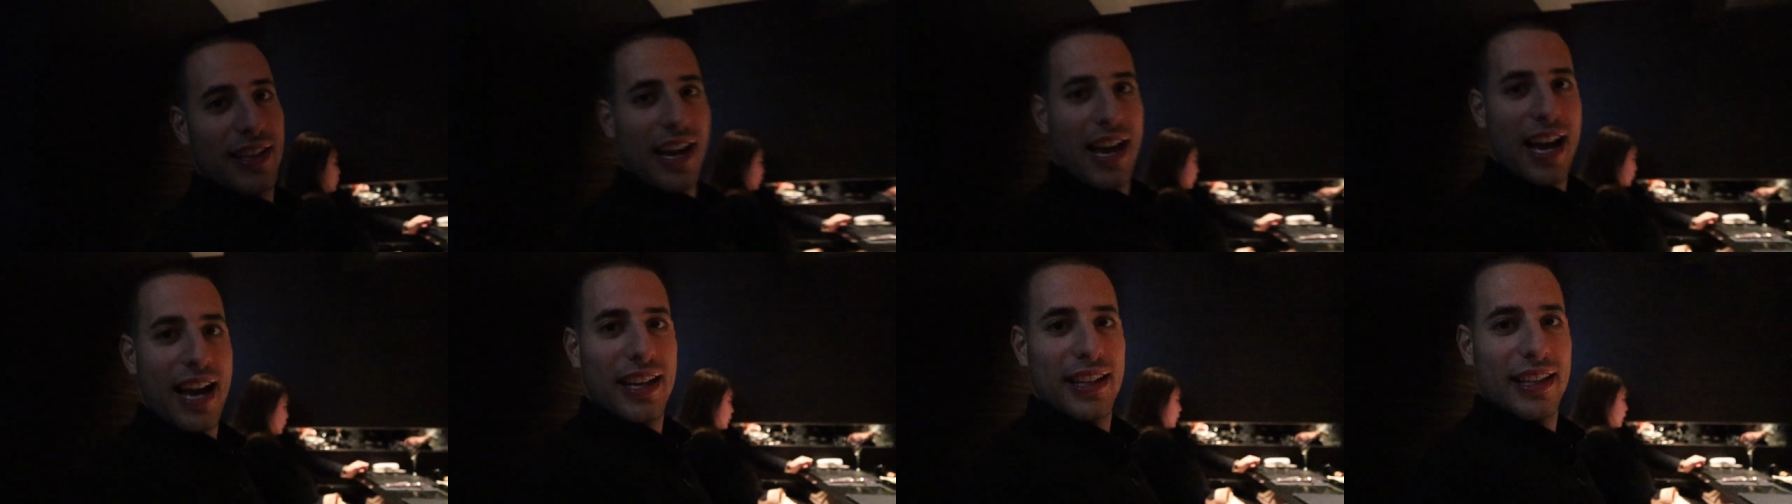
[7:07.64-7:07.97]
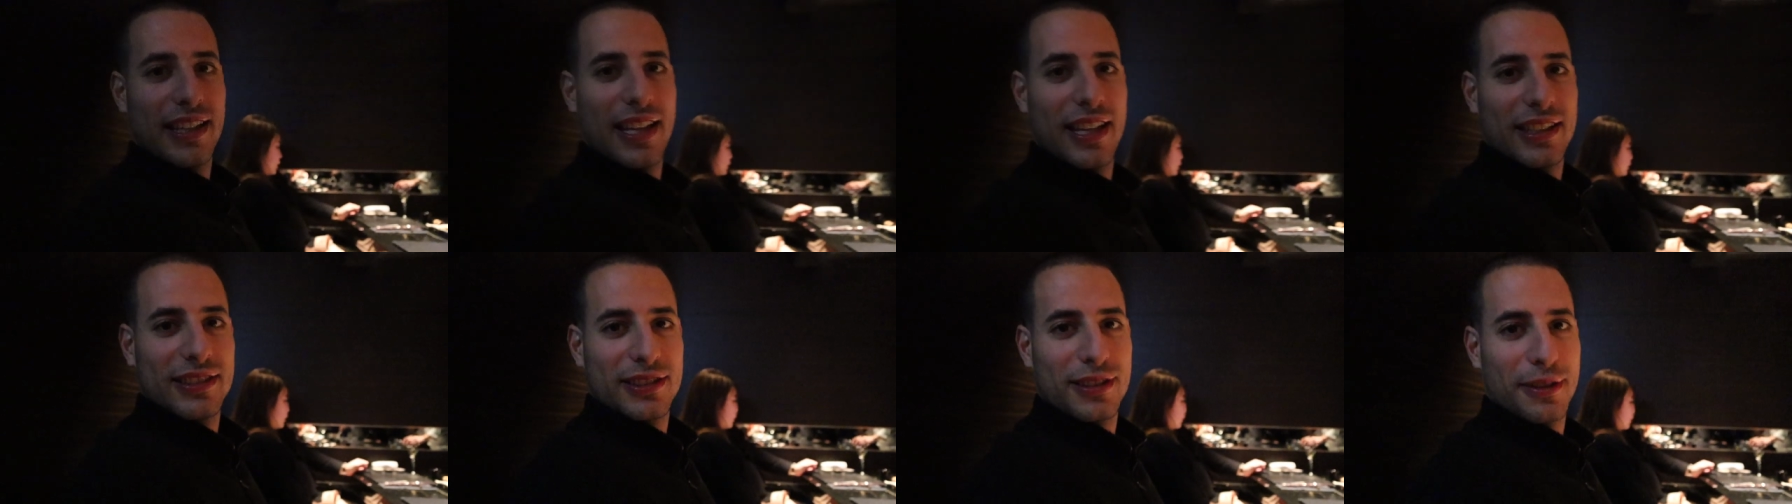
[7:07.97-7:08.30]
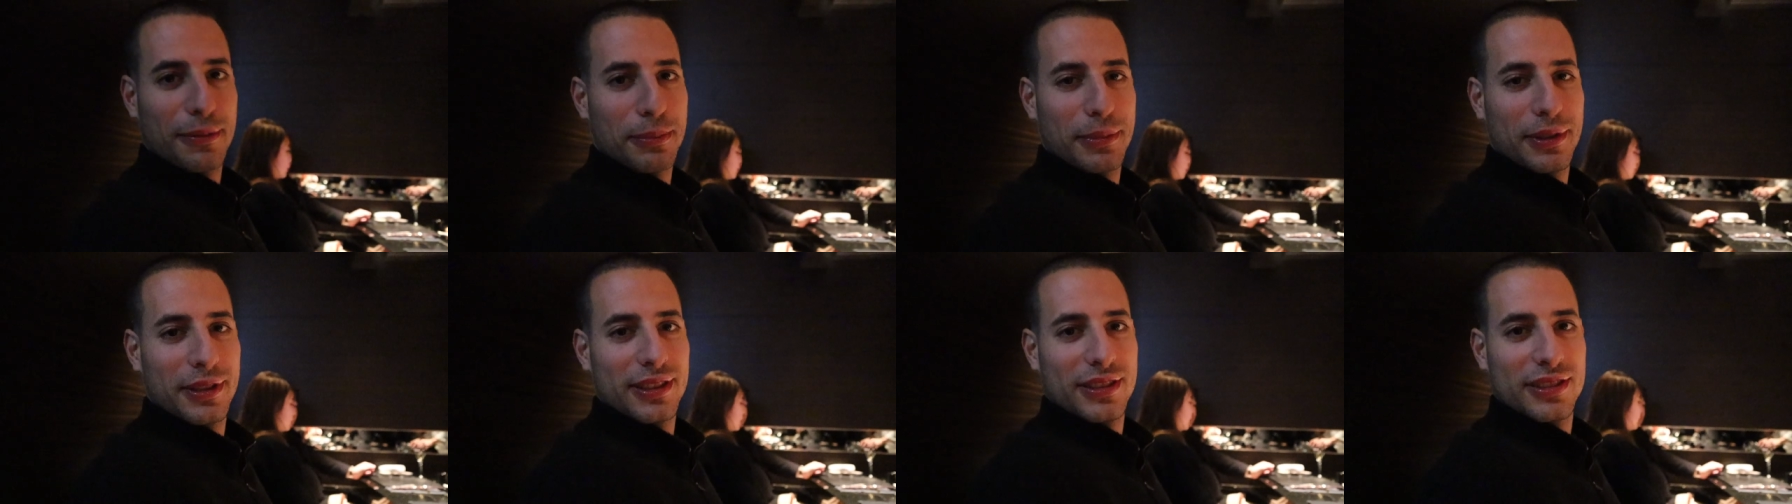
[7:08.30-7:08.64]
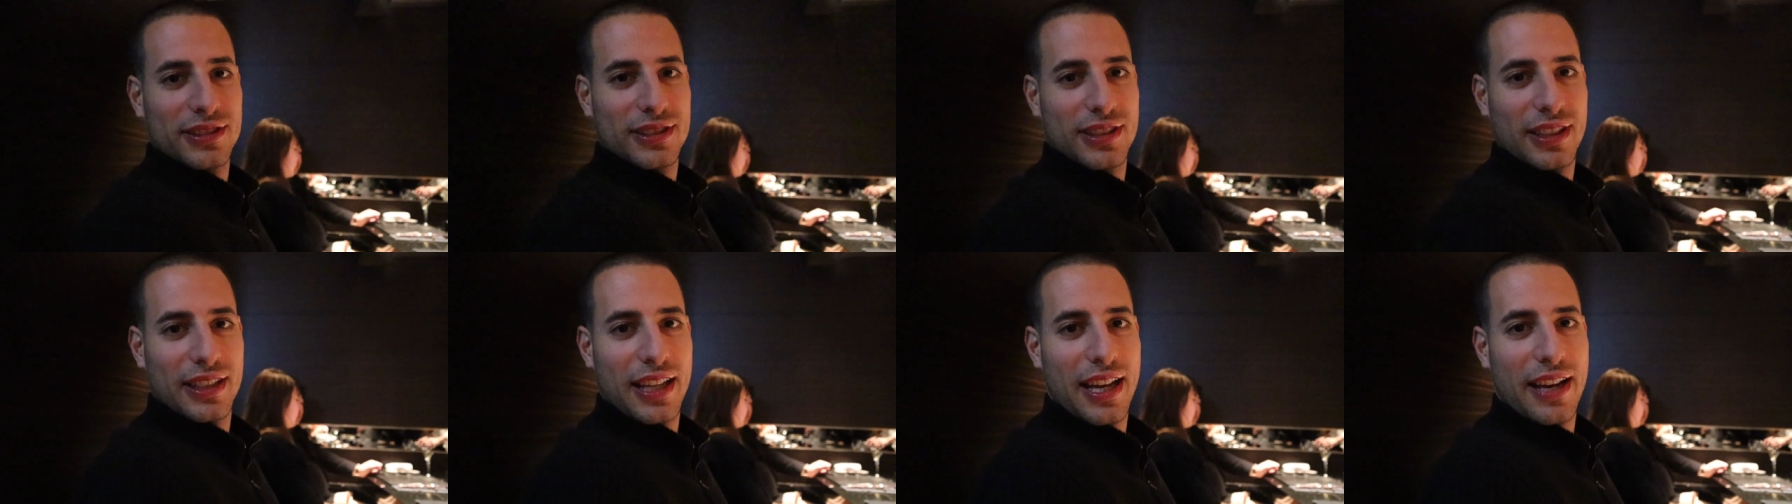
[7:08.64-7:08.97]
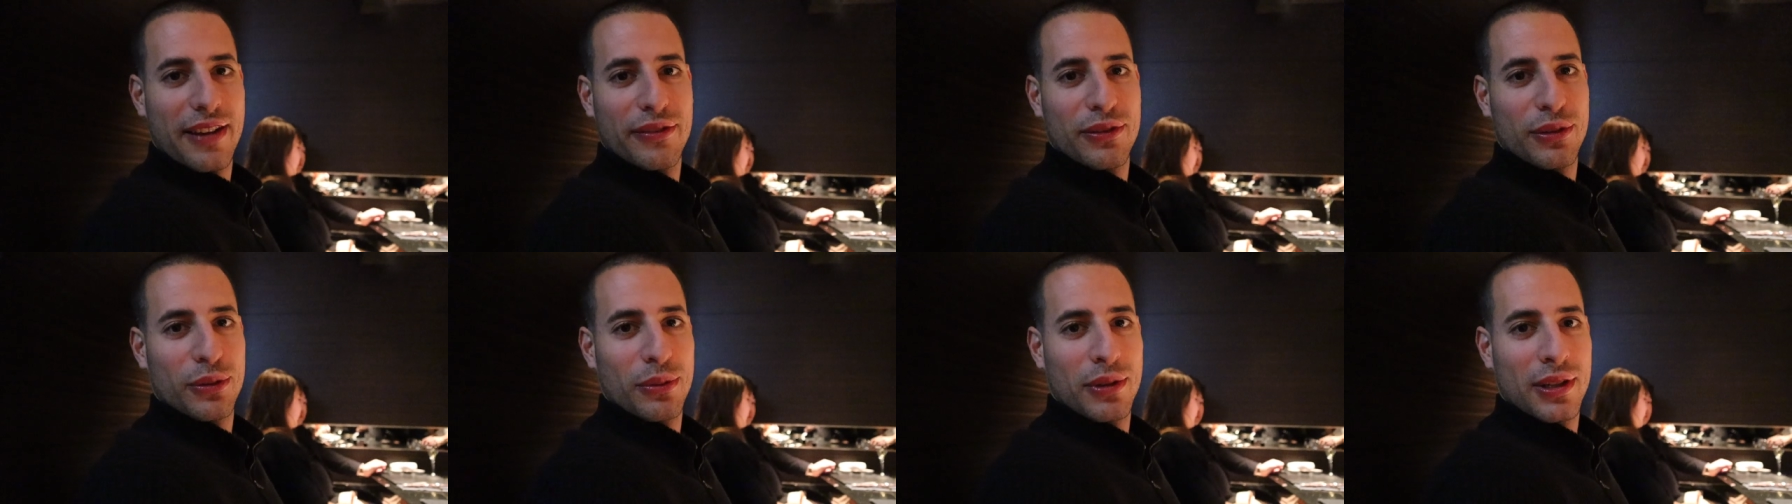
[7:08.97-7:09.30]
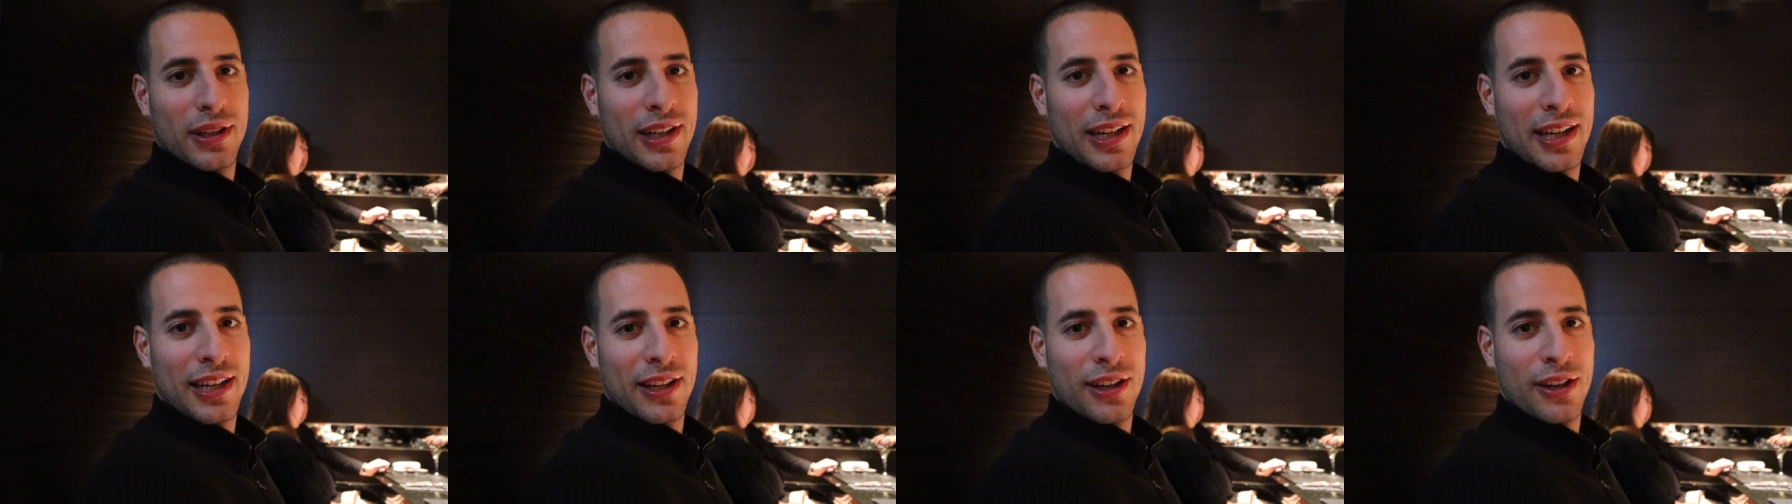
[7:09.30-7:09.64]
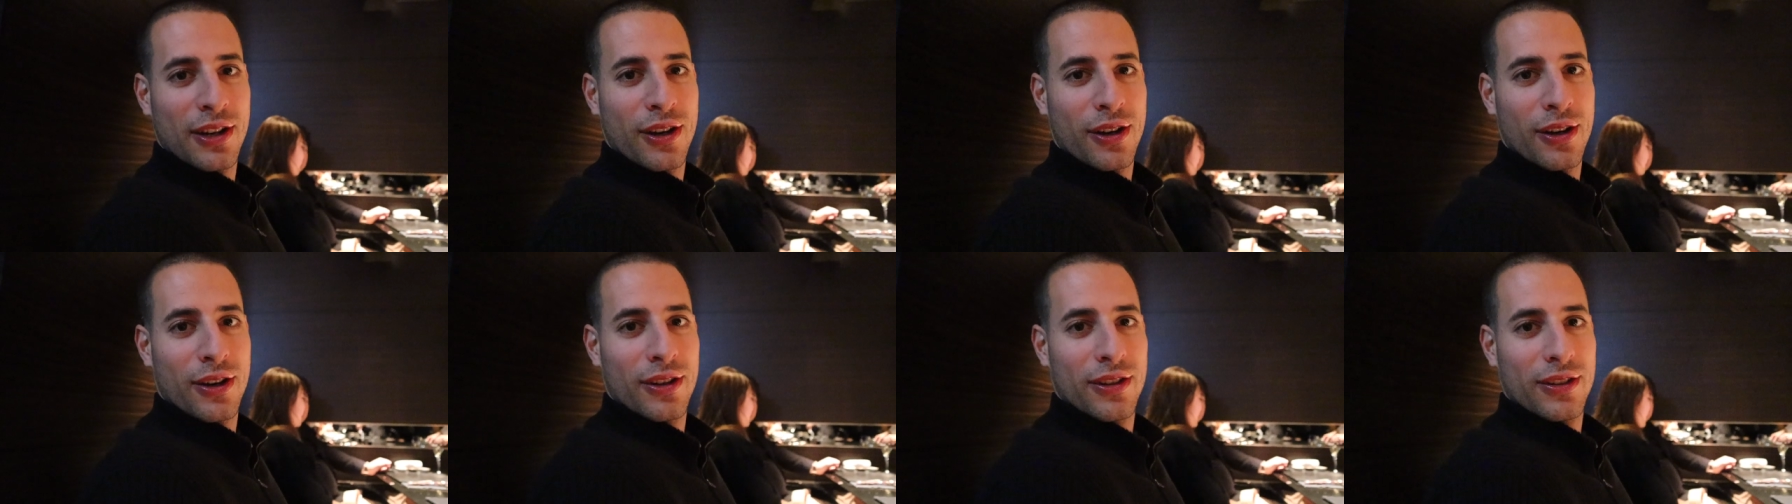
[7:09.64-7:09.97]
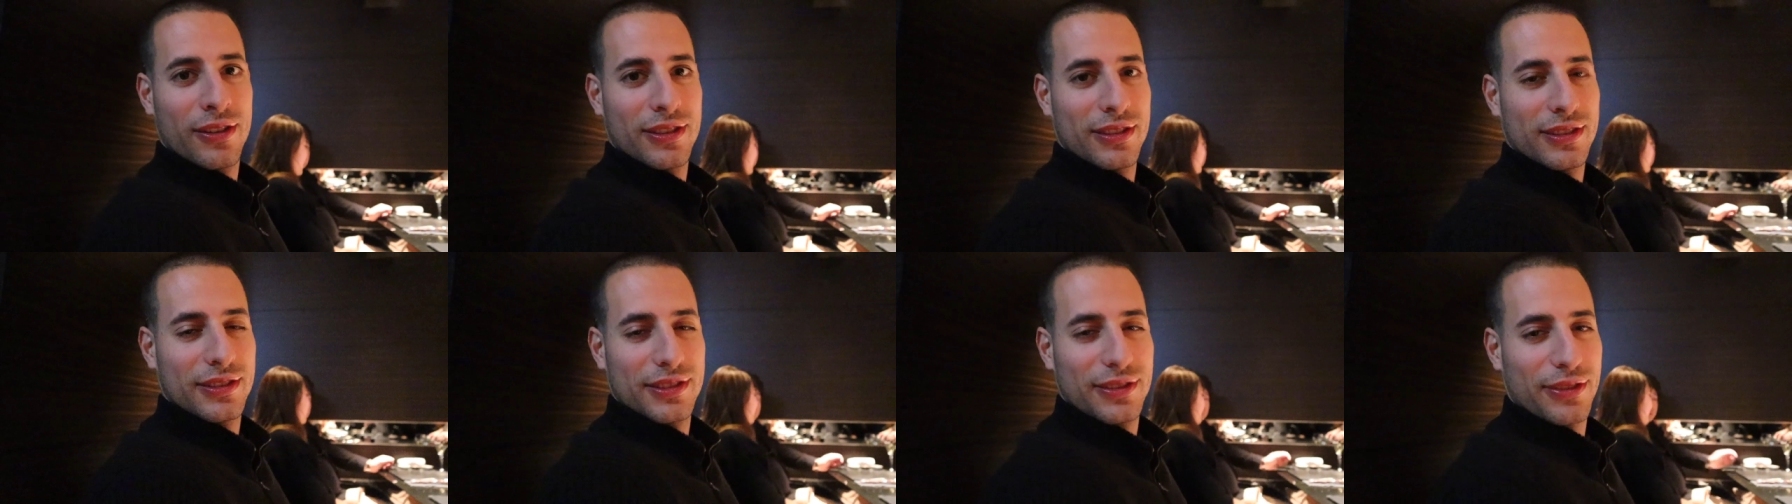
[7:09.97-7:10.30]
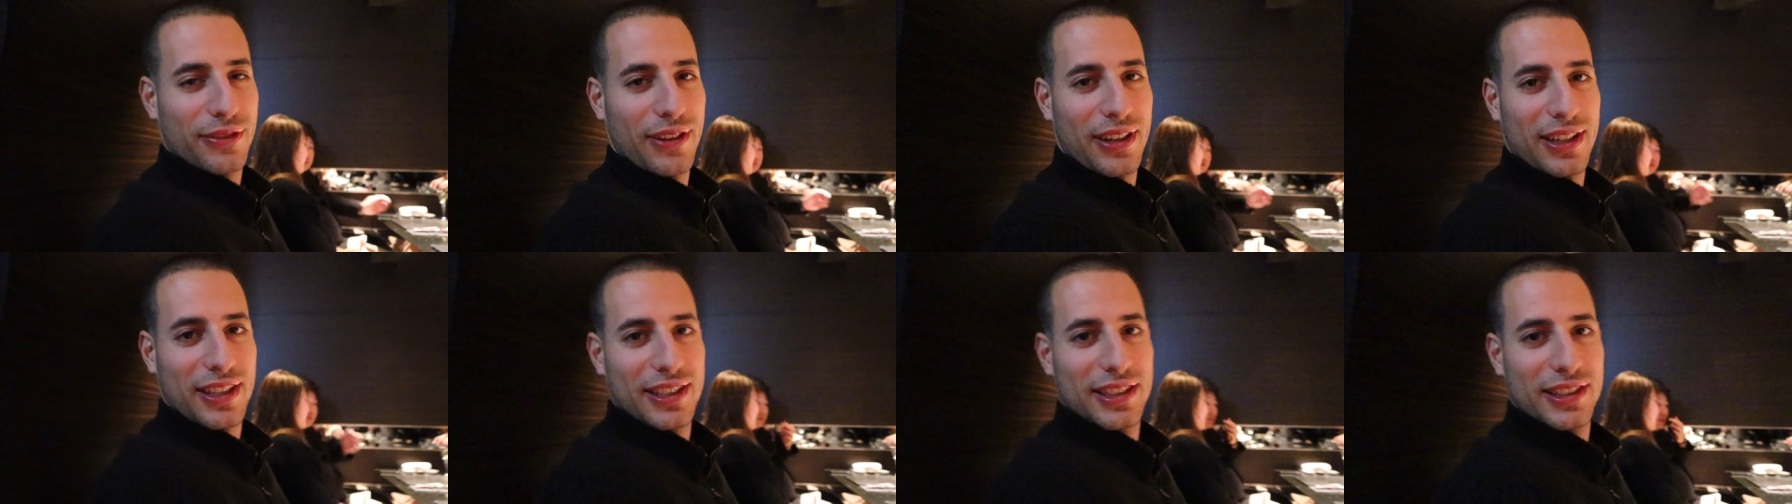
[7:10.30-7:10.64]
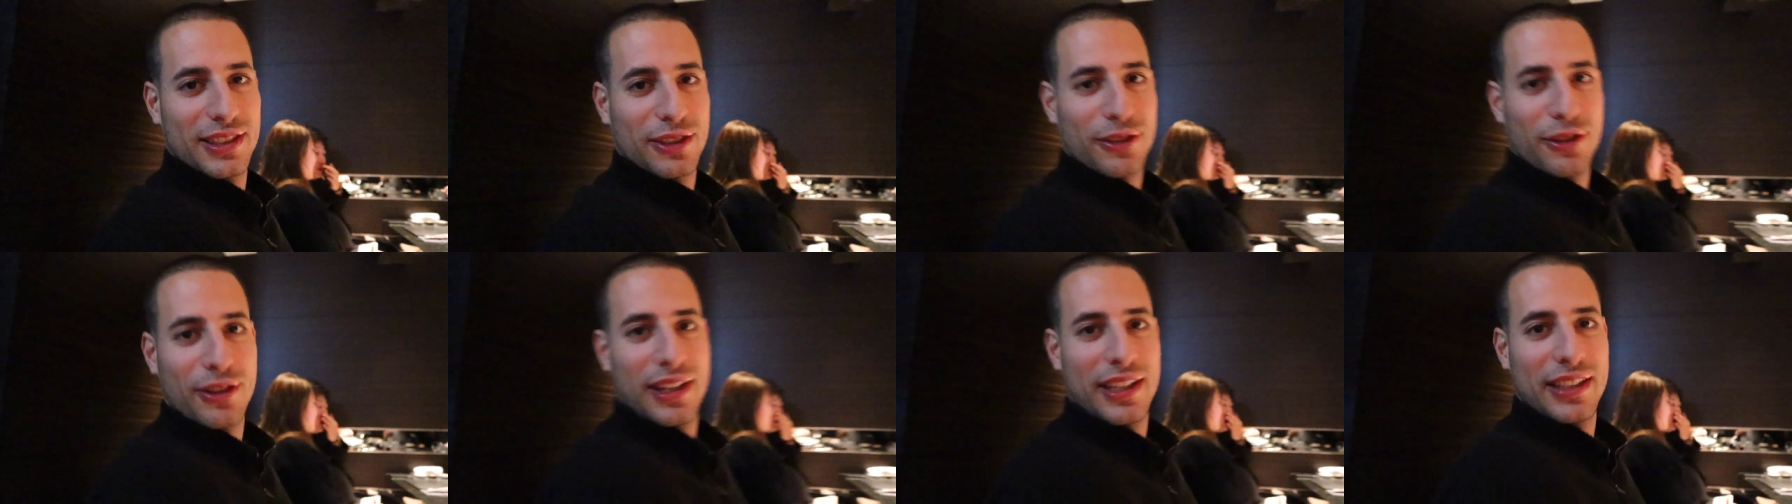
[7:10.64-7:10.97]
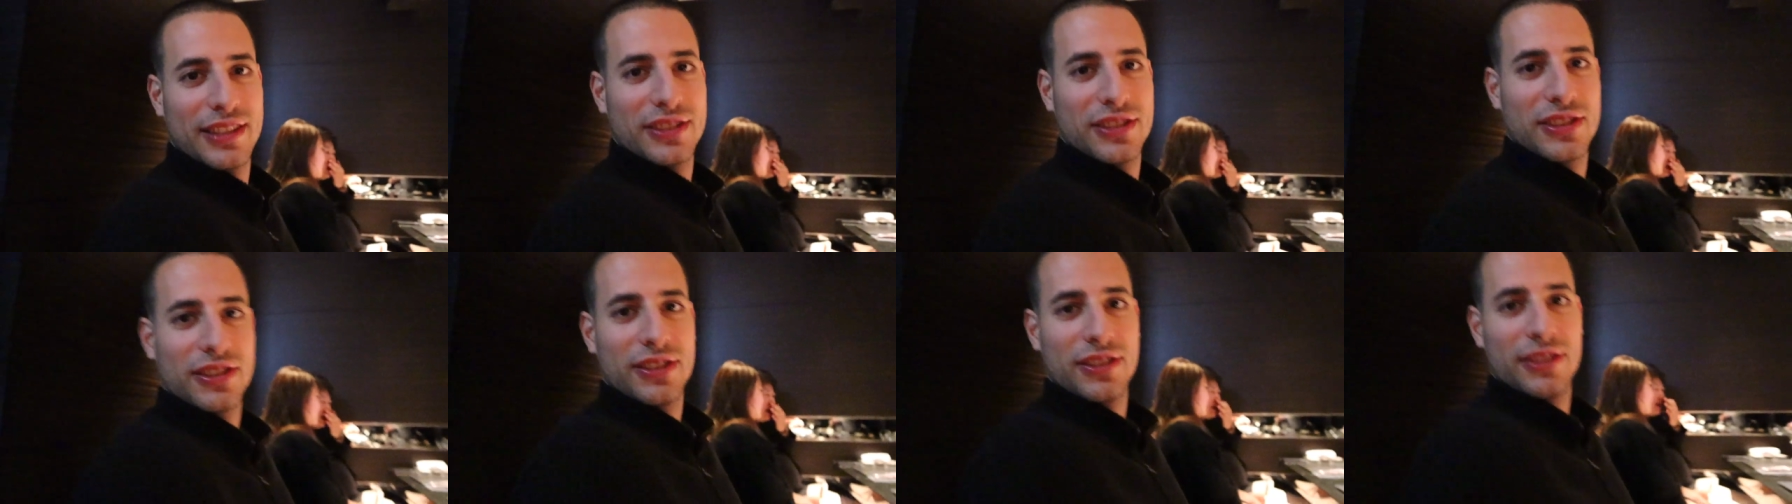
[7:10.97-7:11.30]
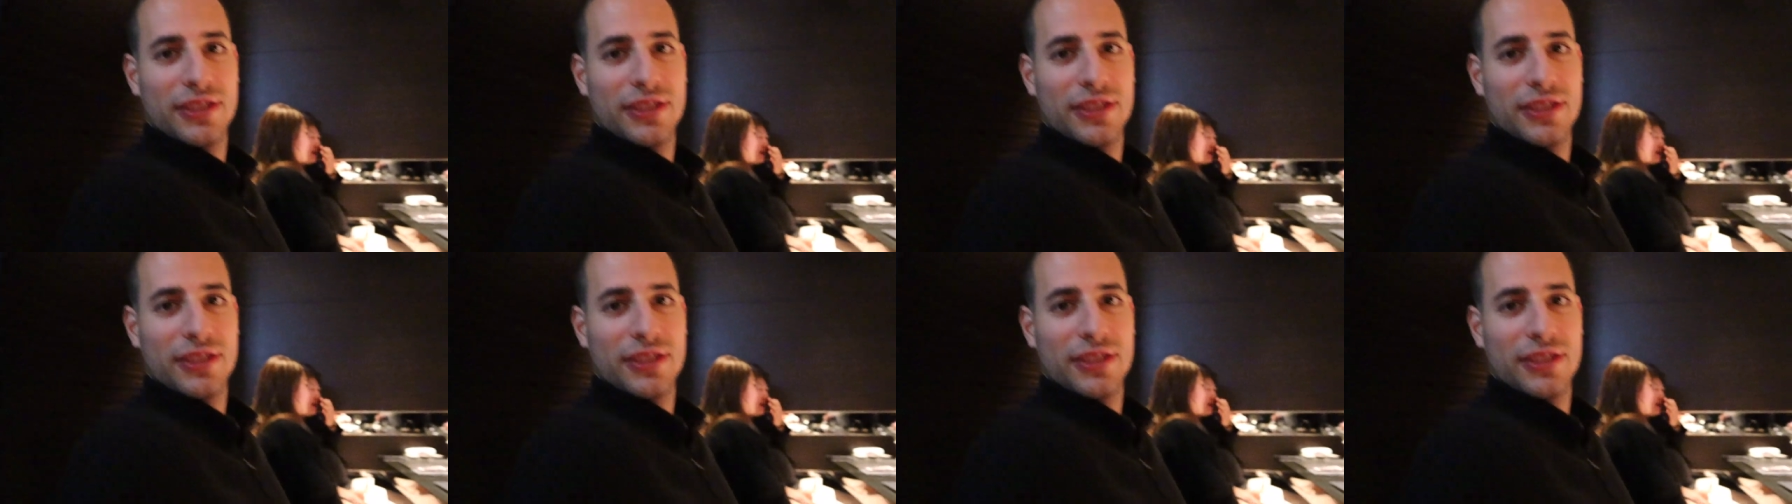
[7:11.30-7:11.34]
has to bring this thing everywhere I go. Crazy.